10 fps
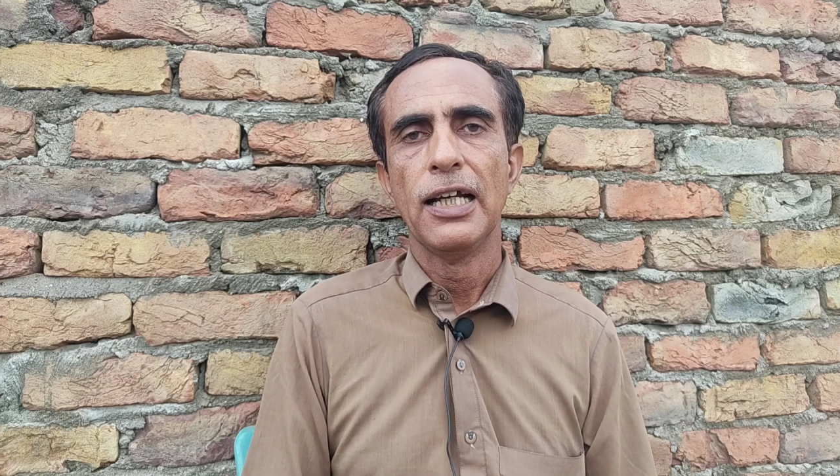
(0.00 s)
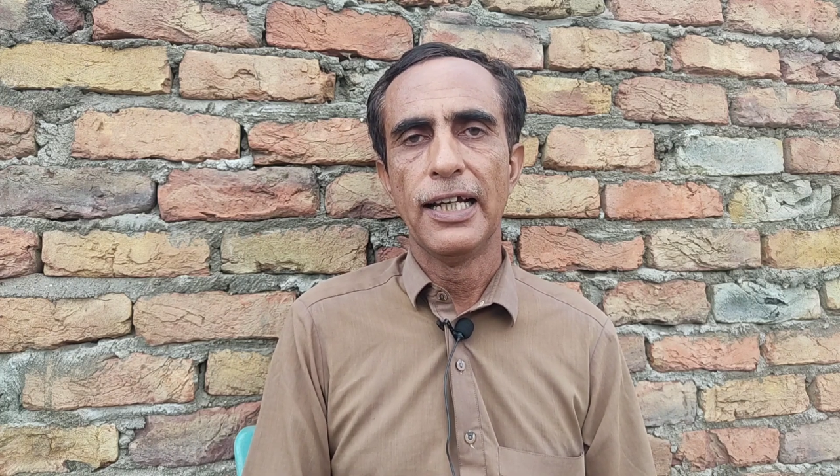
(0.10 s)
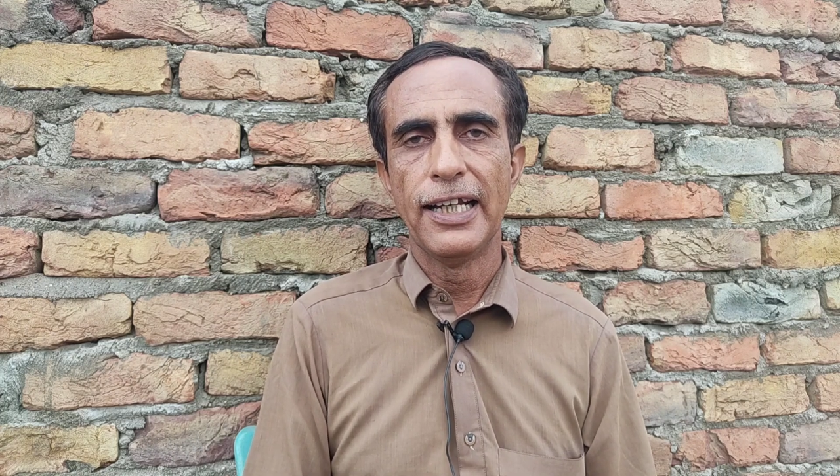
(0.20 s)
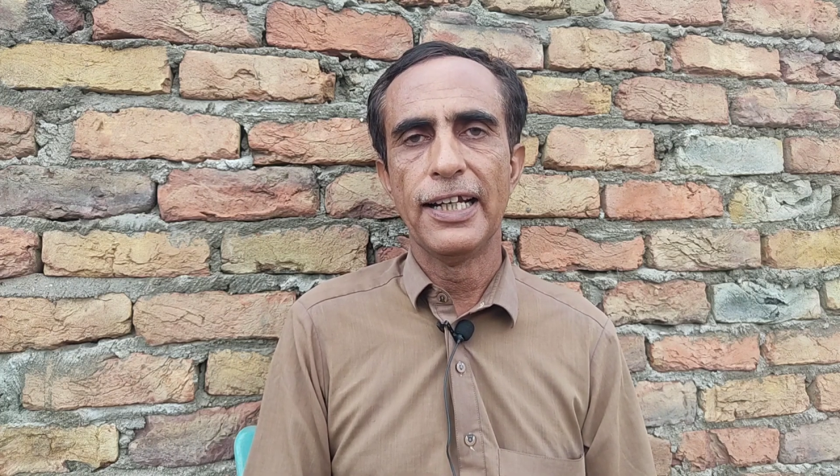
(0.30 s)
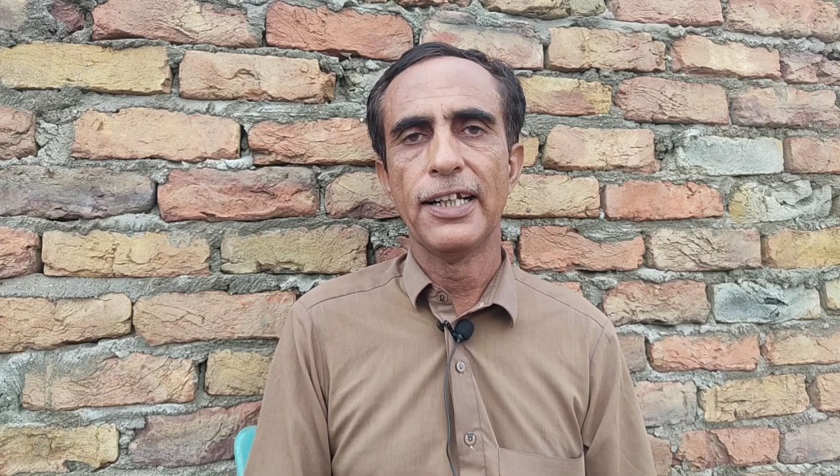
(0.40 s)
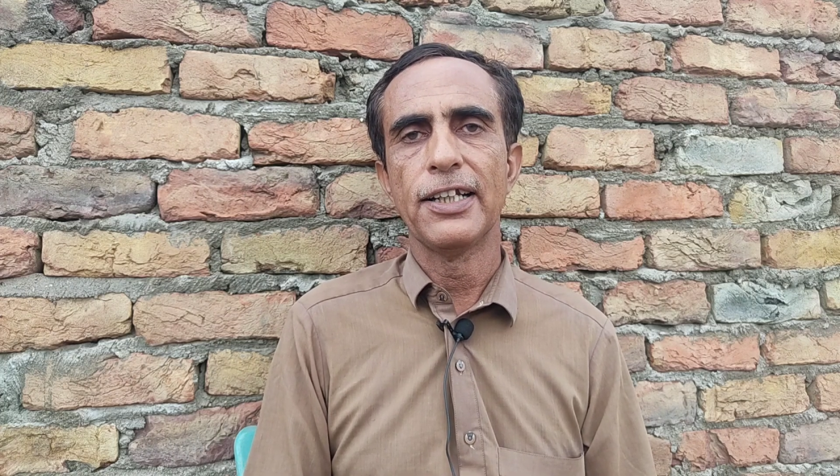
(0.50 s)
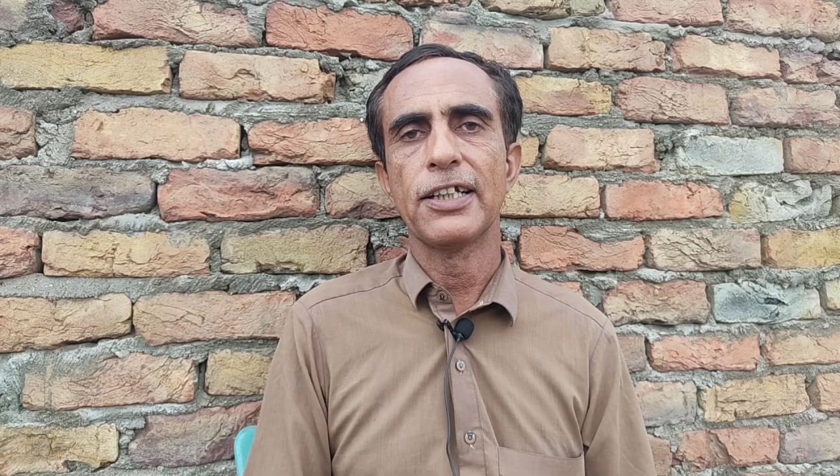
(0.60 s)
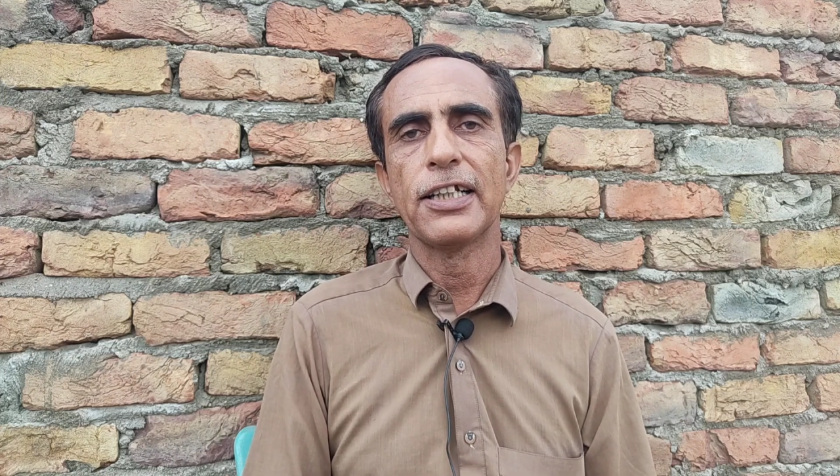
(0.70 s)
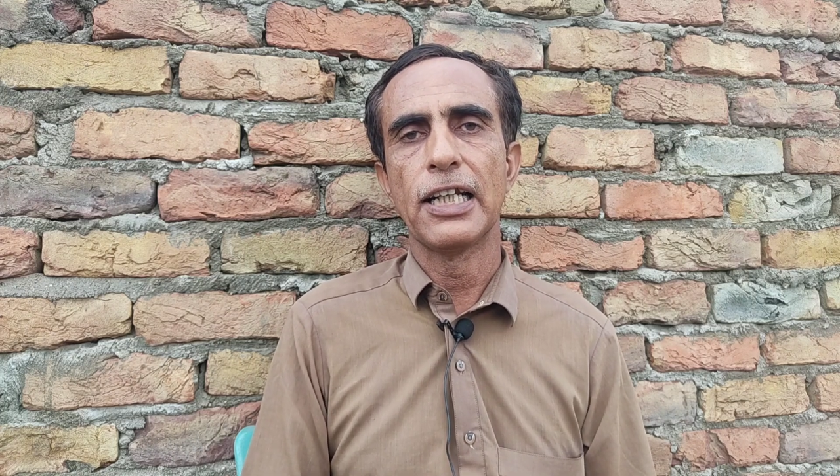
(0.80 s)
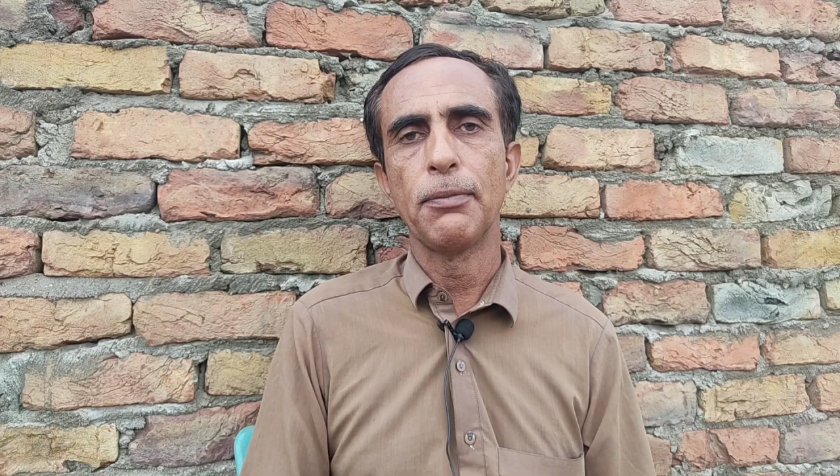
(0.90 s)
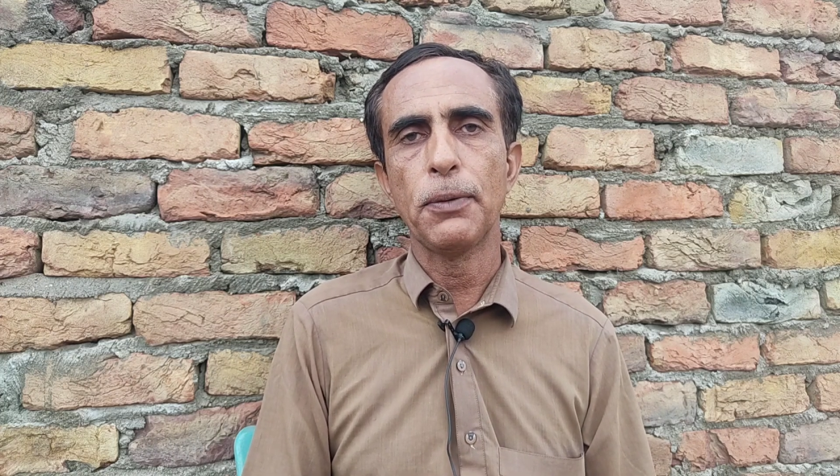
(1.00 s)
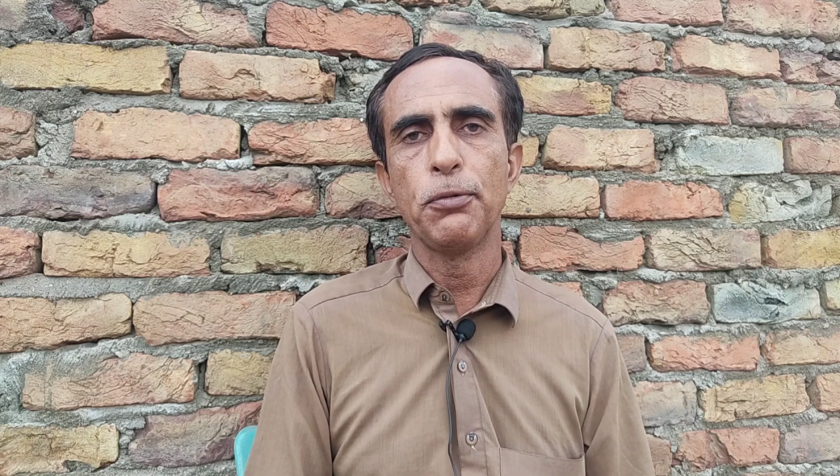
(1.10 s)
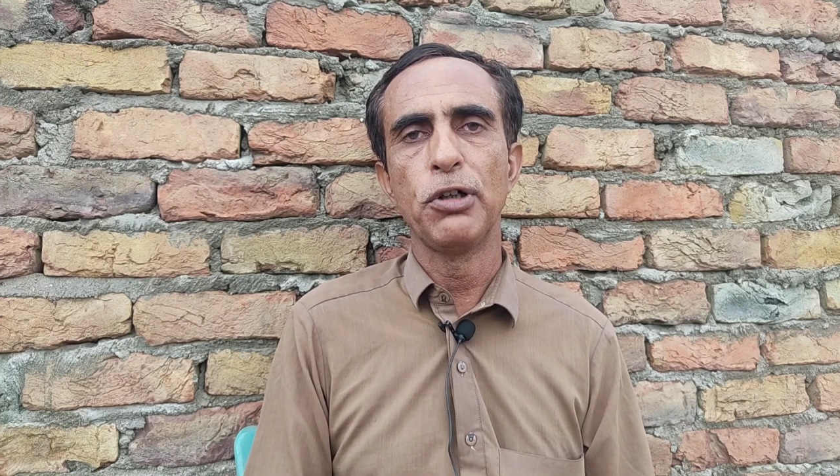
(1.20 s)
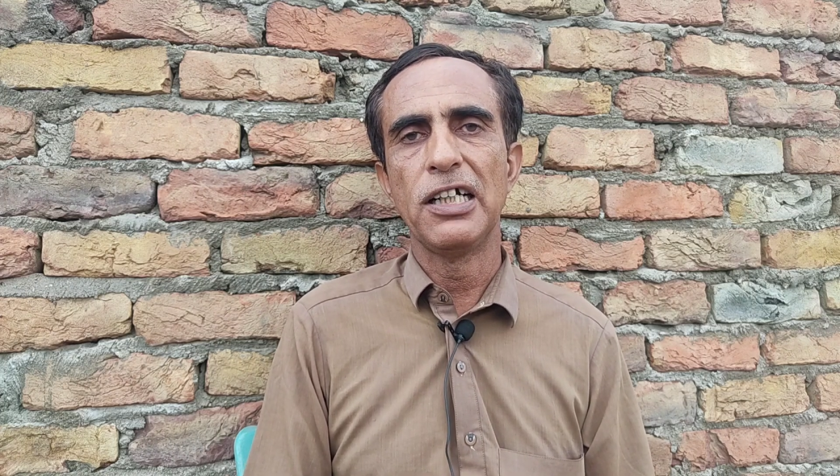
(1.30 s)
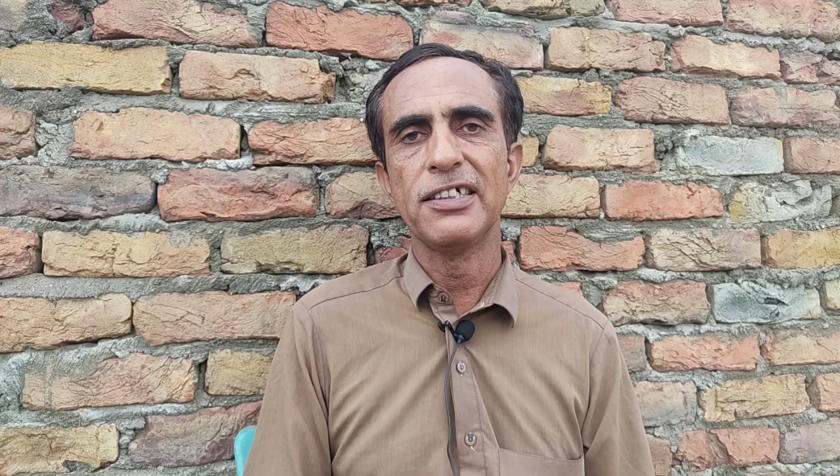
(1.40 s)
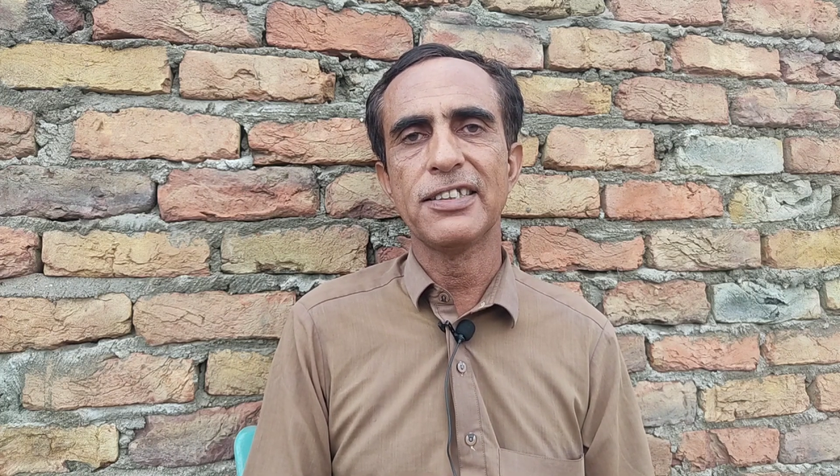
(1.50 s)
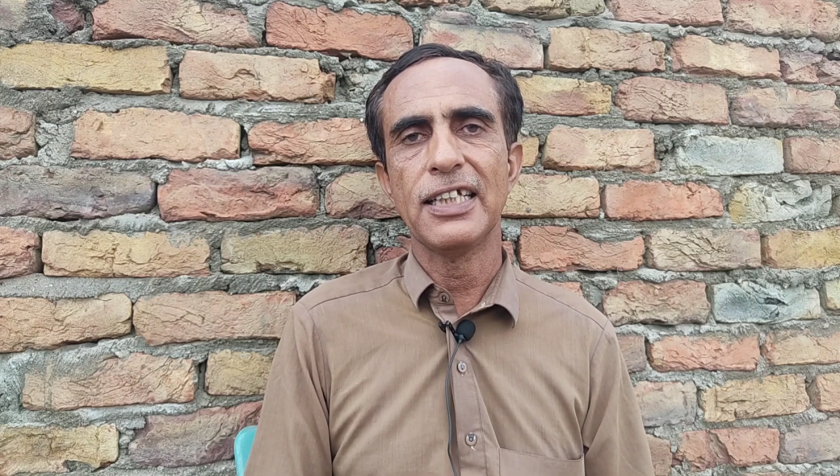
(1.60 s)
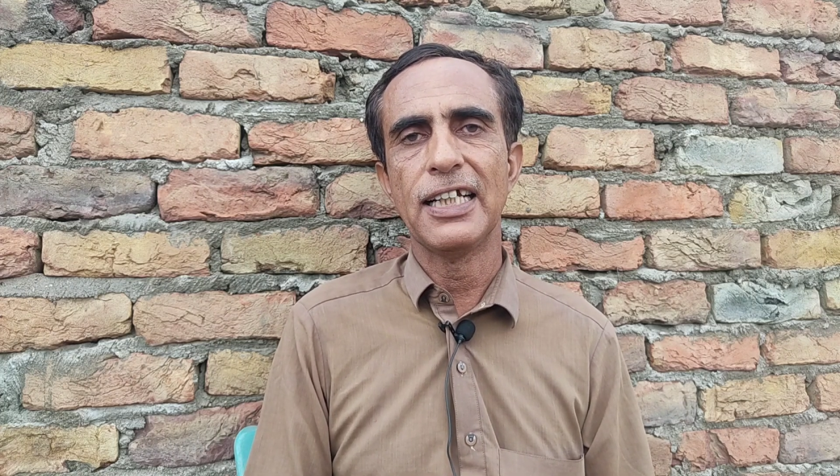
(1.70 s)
and grammar points,